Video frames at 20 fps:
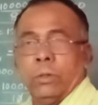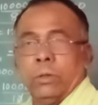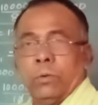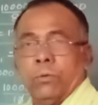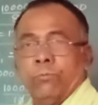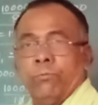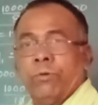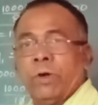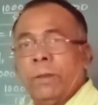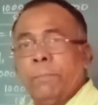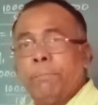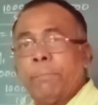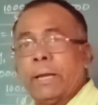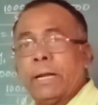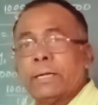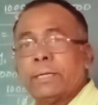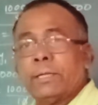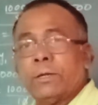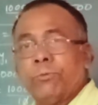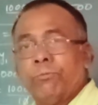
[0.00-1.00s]
one
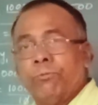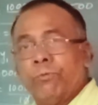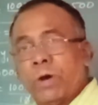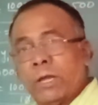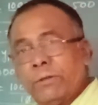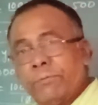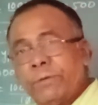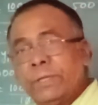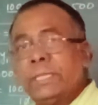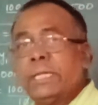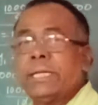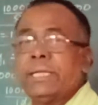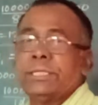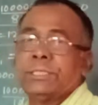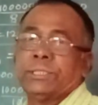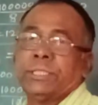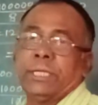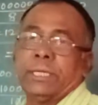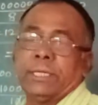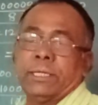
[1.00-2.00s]
winner is
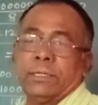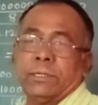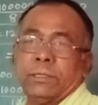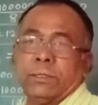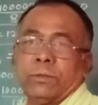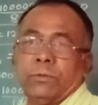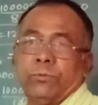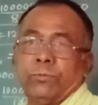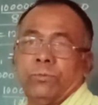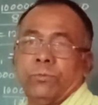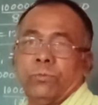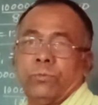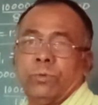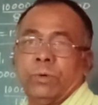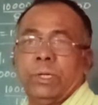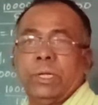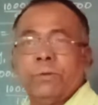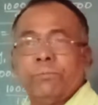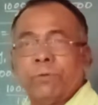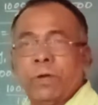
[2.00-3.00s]
there,
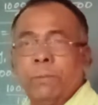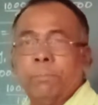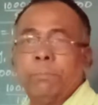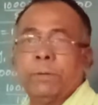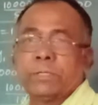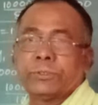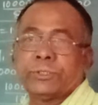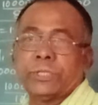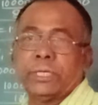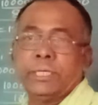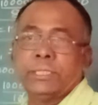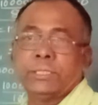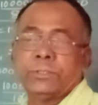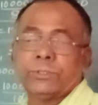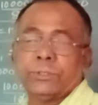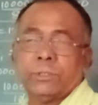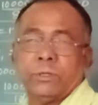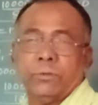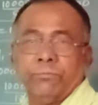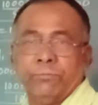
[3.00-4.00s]
only one person
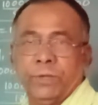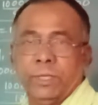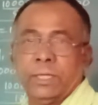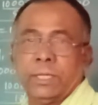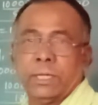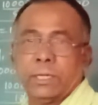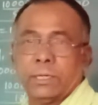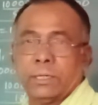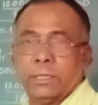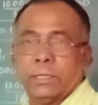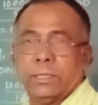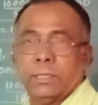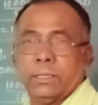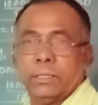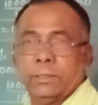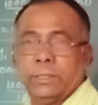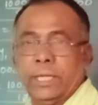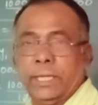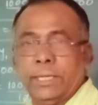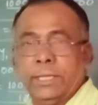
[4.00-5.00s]
is winner,
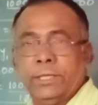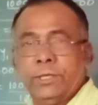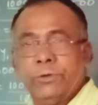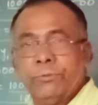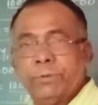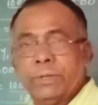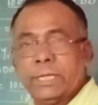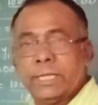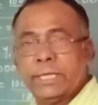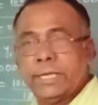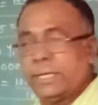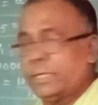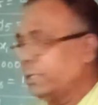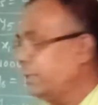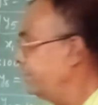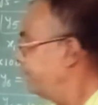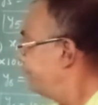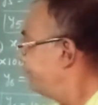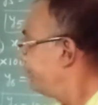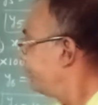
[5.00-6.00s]
then he will
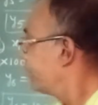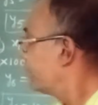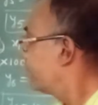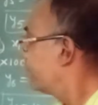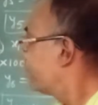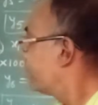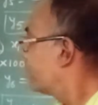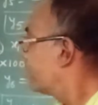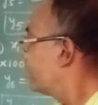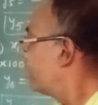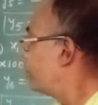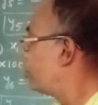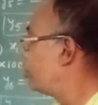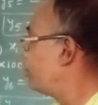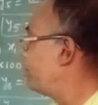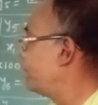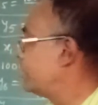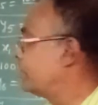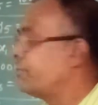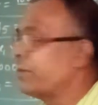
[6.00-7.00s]
get
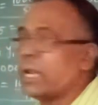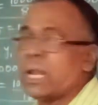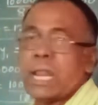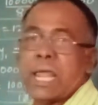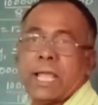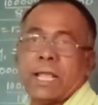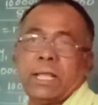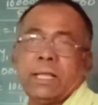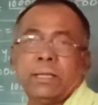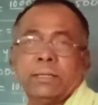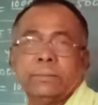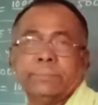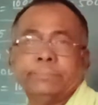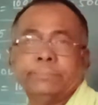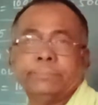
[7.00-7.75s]
rupees 1 lakh.